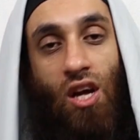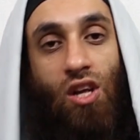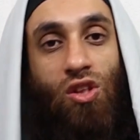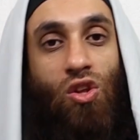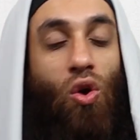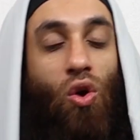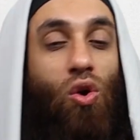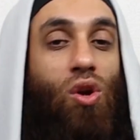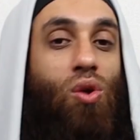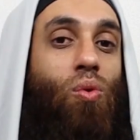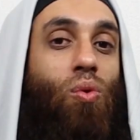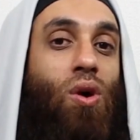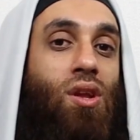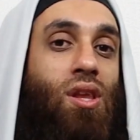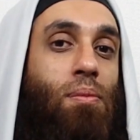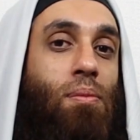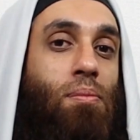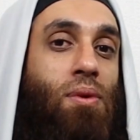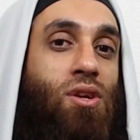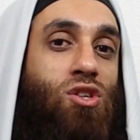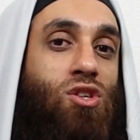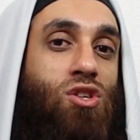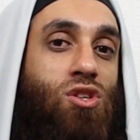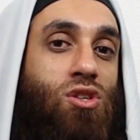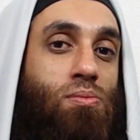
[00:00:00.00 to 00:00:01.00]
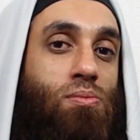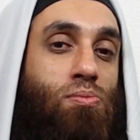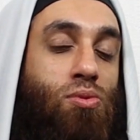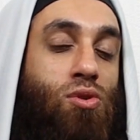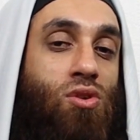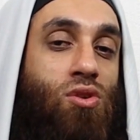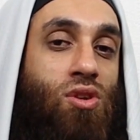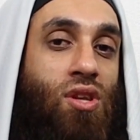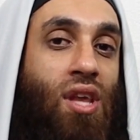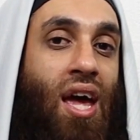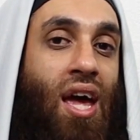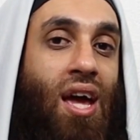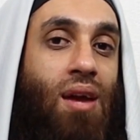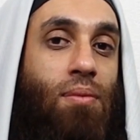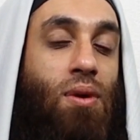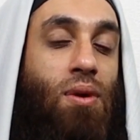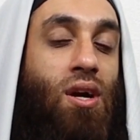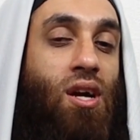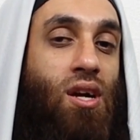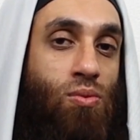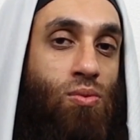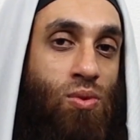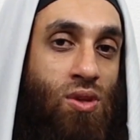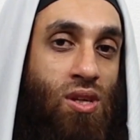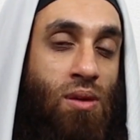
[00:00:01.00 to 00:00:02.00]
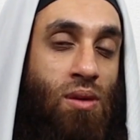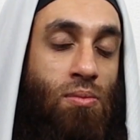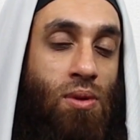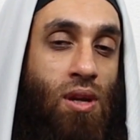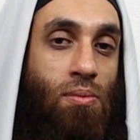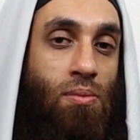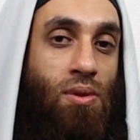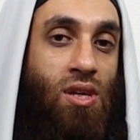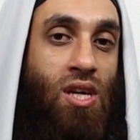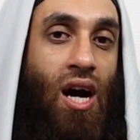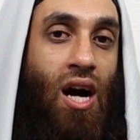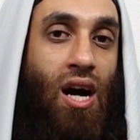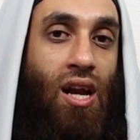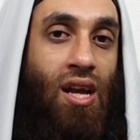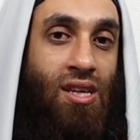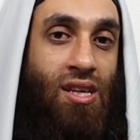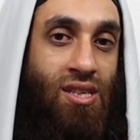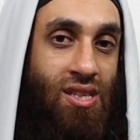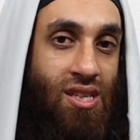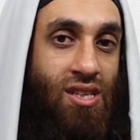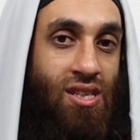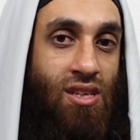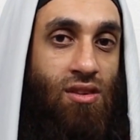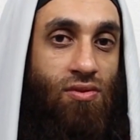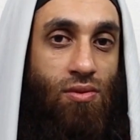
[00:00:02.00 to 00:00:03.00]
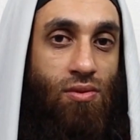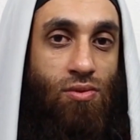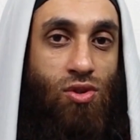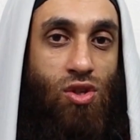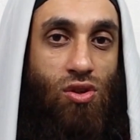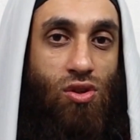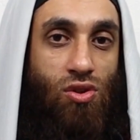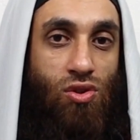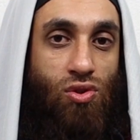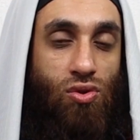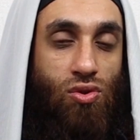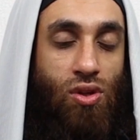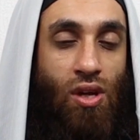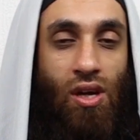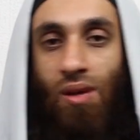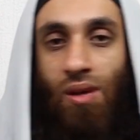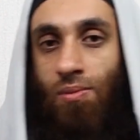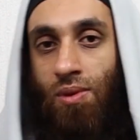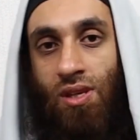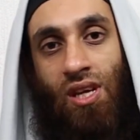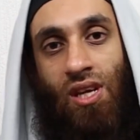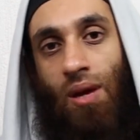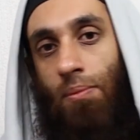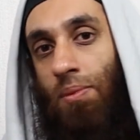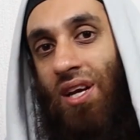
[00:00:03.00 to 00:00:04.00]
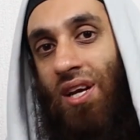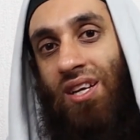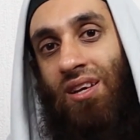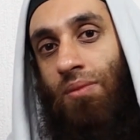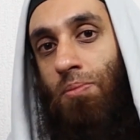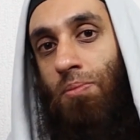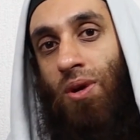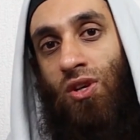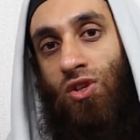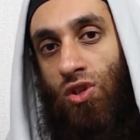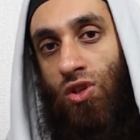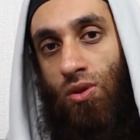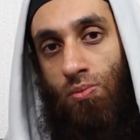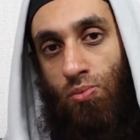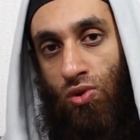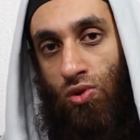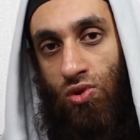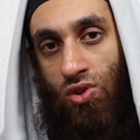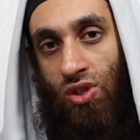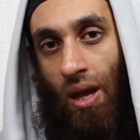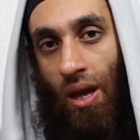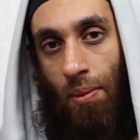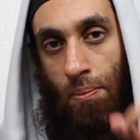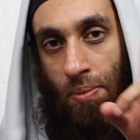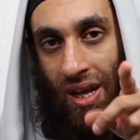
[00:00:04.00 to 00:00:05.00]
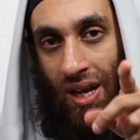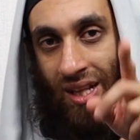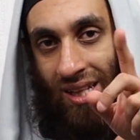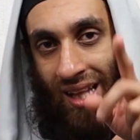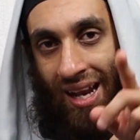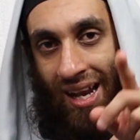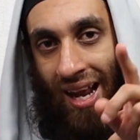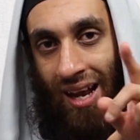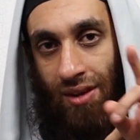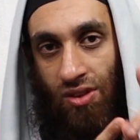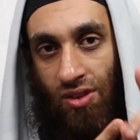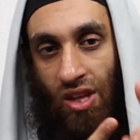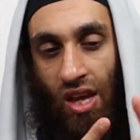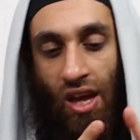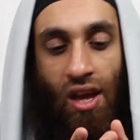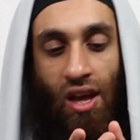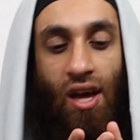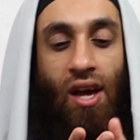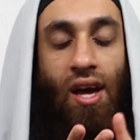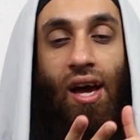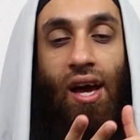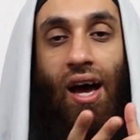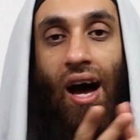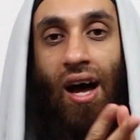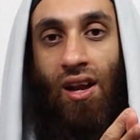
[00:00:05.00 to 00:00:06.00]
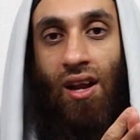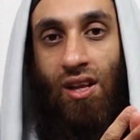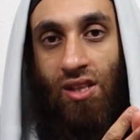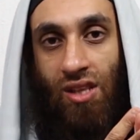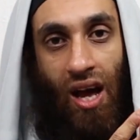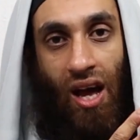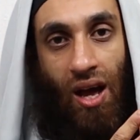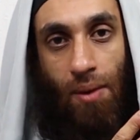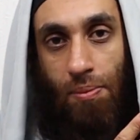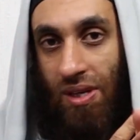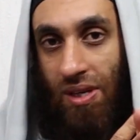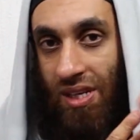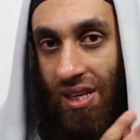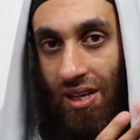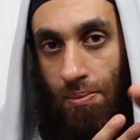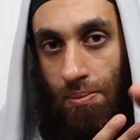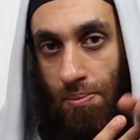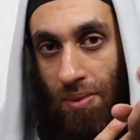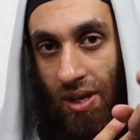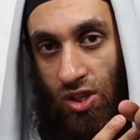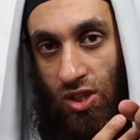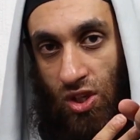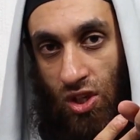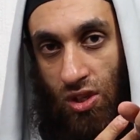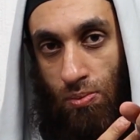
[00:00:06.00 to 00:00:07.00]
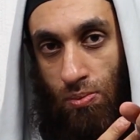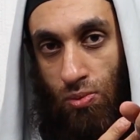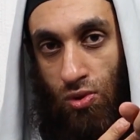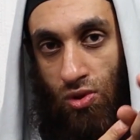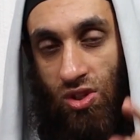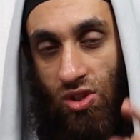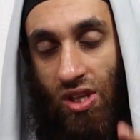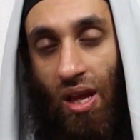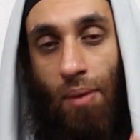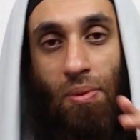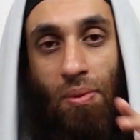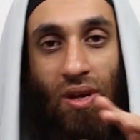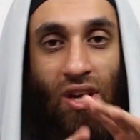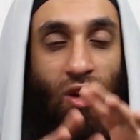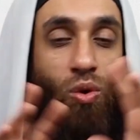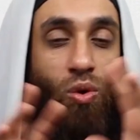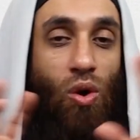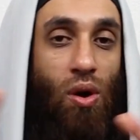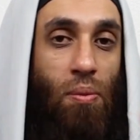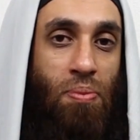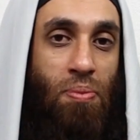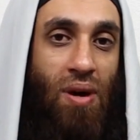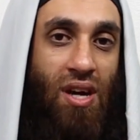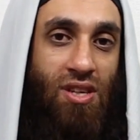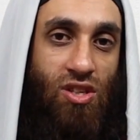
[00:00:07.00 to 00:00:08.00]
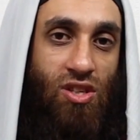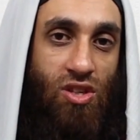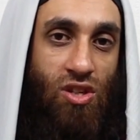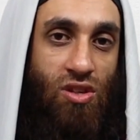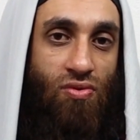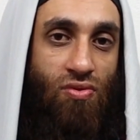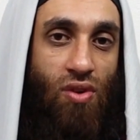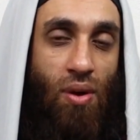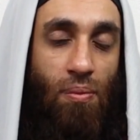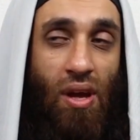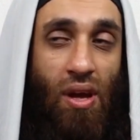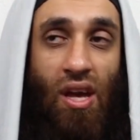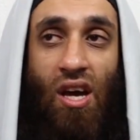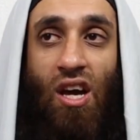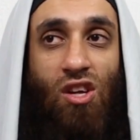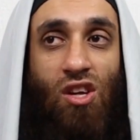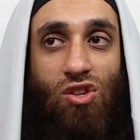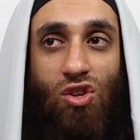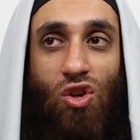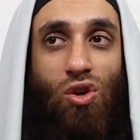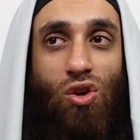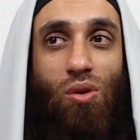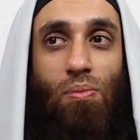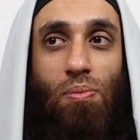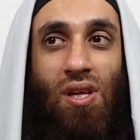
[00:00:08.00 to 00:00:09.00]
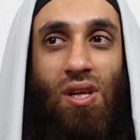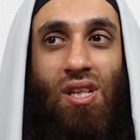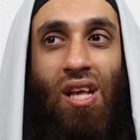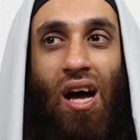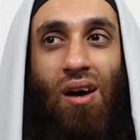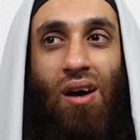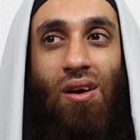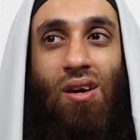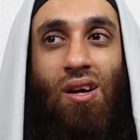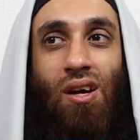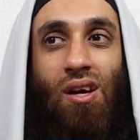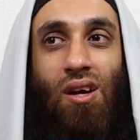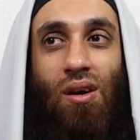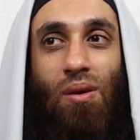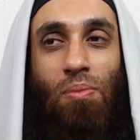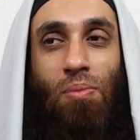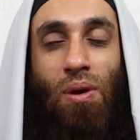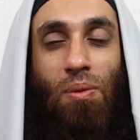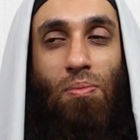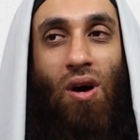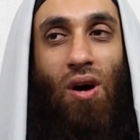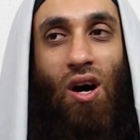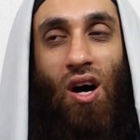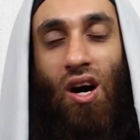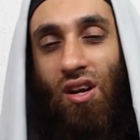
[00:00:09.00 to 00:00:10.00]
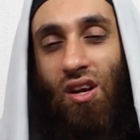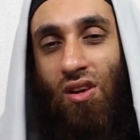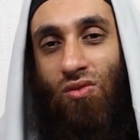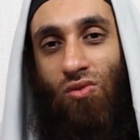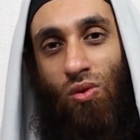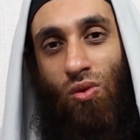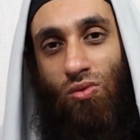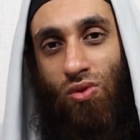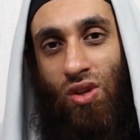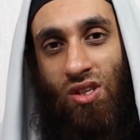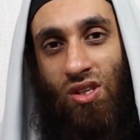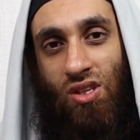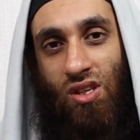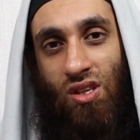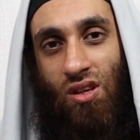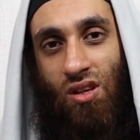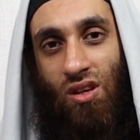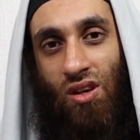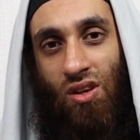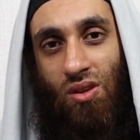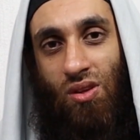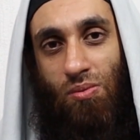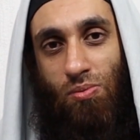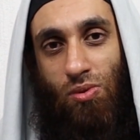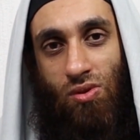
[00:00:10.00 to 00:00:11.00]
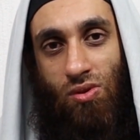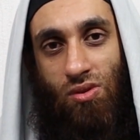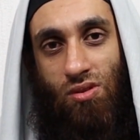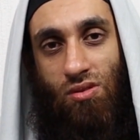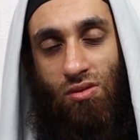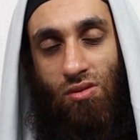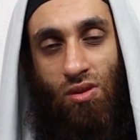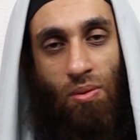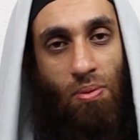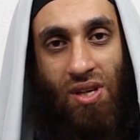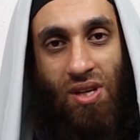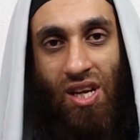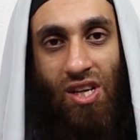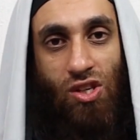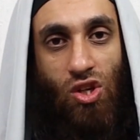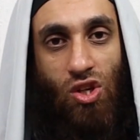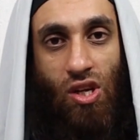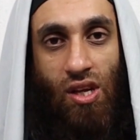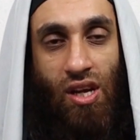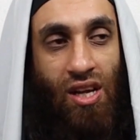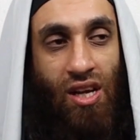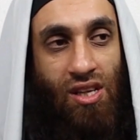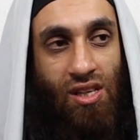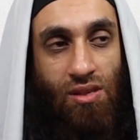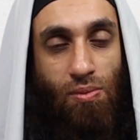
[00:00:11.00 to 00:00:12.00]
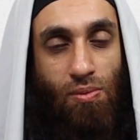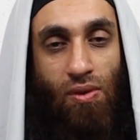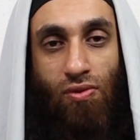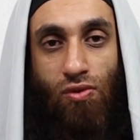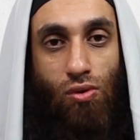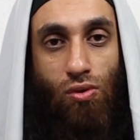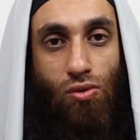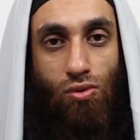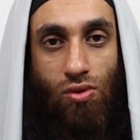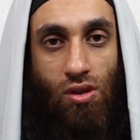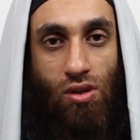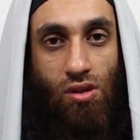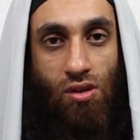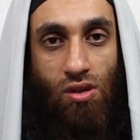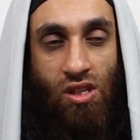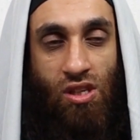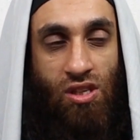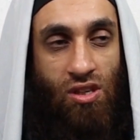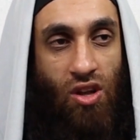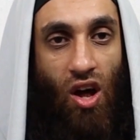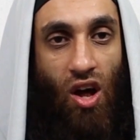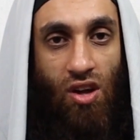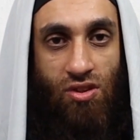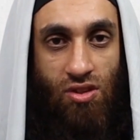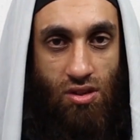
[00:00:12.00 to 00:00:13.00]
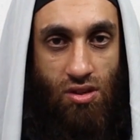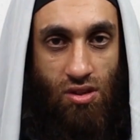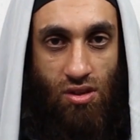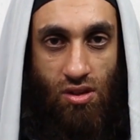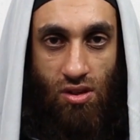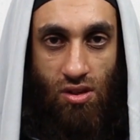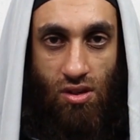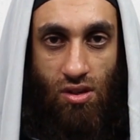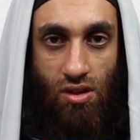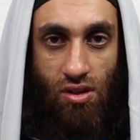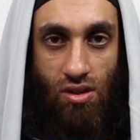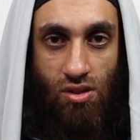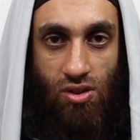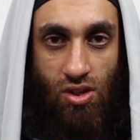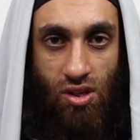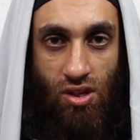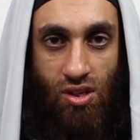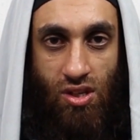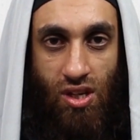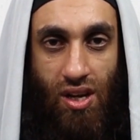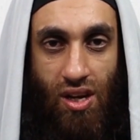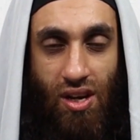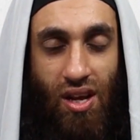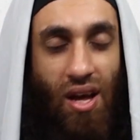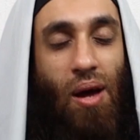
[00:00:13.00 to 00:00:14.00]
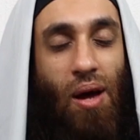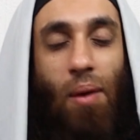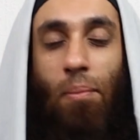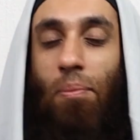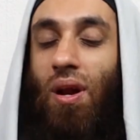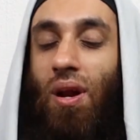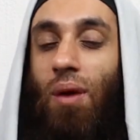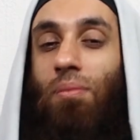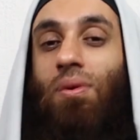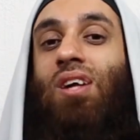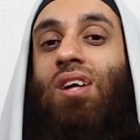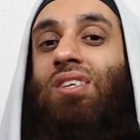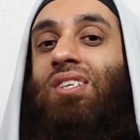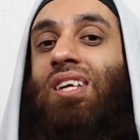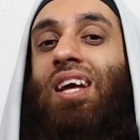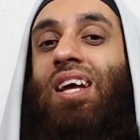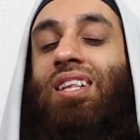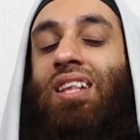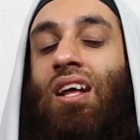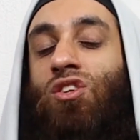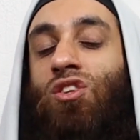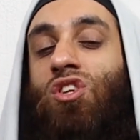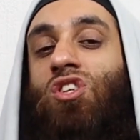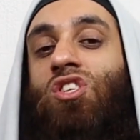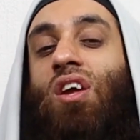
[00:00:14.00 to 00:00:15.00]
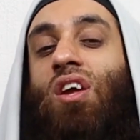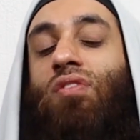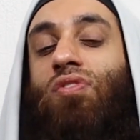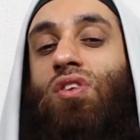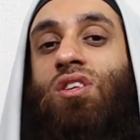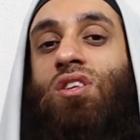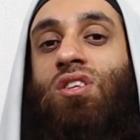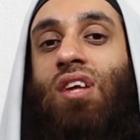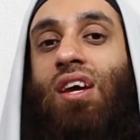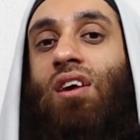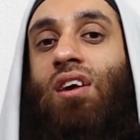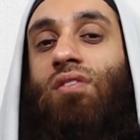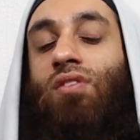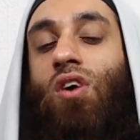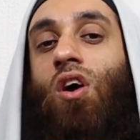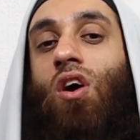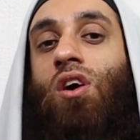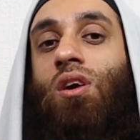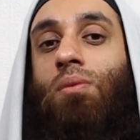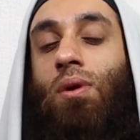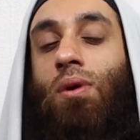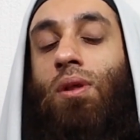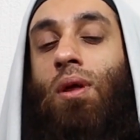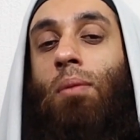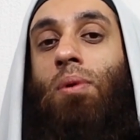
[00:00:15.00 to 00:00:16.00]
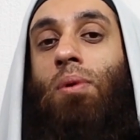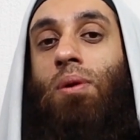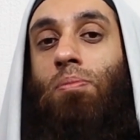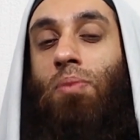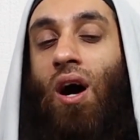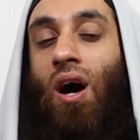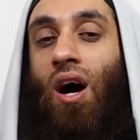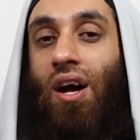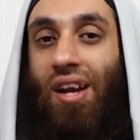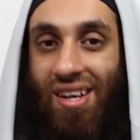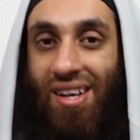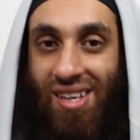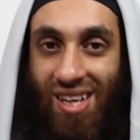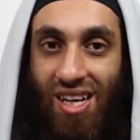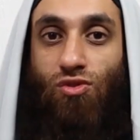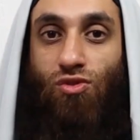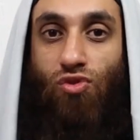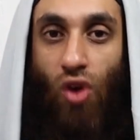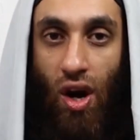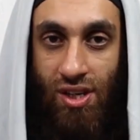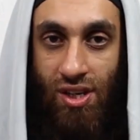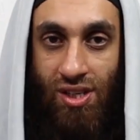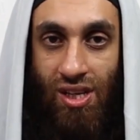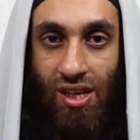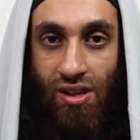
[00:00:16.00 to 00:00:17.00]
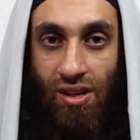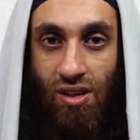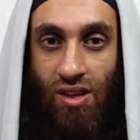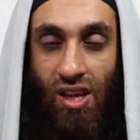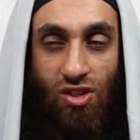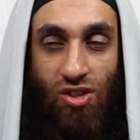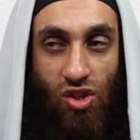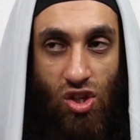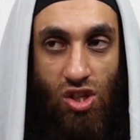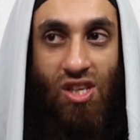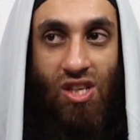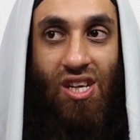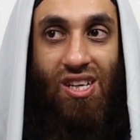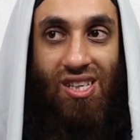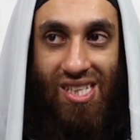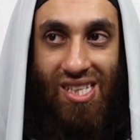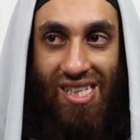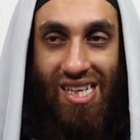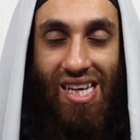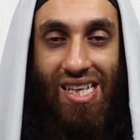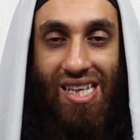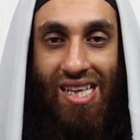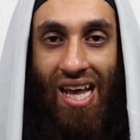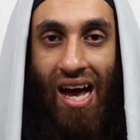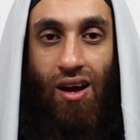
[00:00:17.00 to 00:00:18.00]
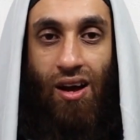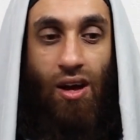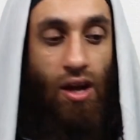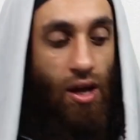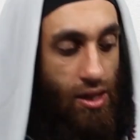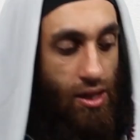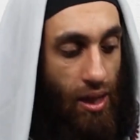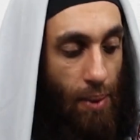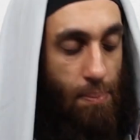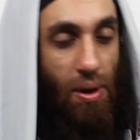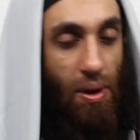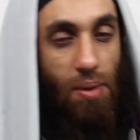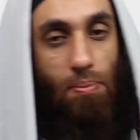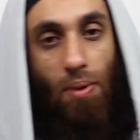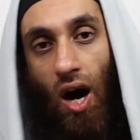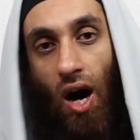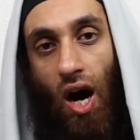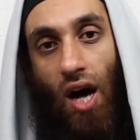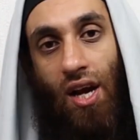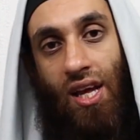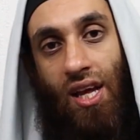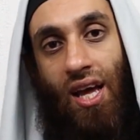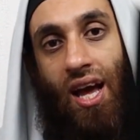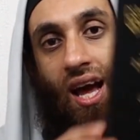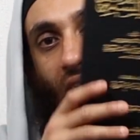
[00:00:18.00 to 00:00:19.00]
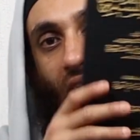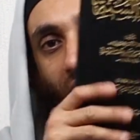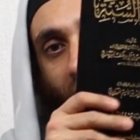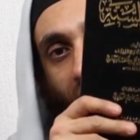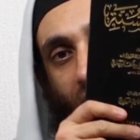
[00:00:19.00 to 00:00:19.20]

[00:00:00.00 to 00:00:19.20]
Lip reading: The only one that mentions the book name was Ibn Abi Ya'la. He said this is from Sharh As-Sunnah. Ibn Taymiyyah didn't mention the book's name, get that out there. And Al-Dahabi didn't mention the book's name, but he quoted passages from it. So it could be that Barbahari wrote this in other books, potentially, and it's mafqood, it's lost. Do you understand? But I'm not saying that, just say for the sake of argument that Barbahari did write it. Let's just concede that, that Barbahari